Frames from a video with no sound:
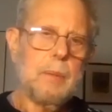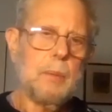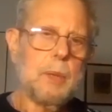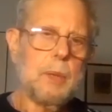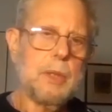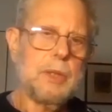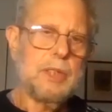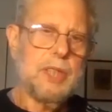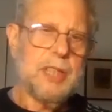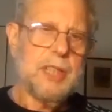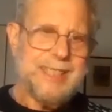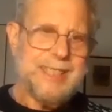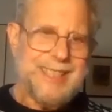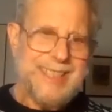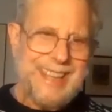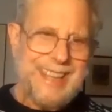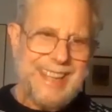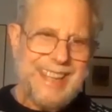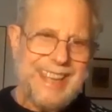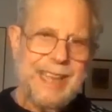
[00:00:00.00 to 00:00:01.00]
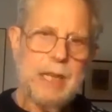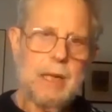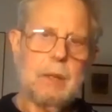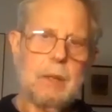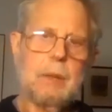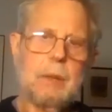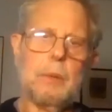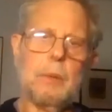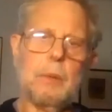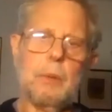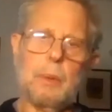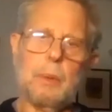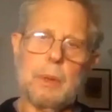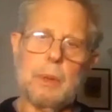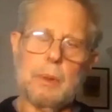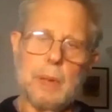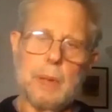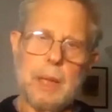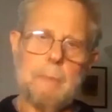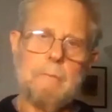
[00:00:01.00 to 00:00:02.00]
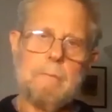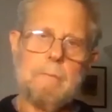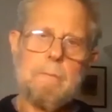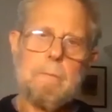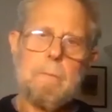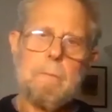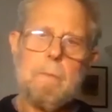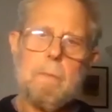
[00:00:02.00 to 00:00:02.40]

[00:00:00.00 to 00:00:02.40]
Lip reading: was chindi or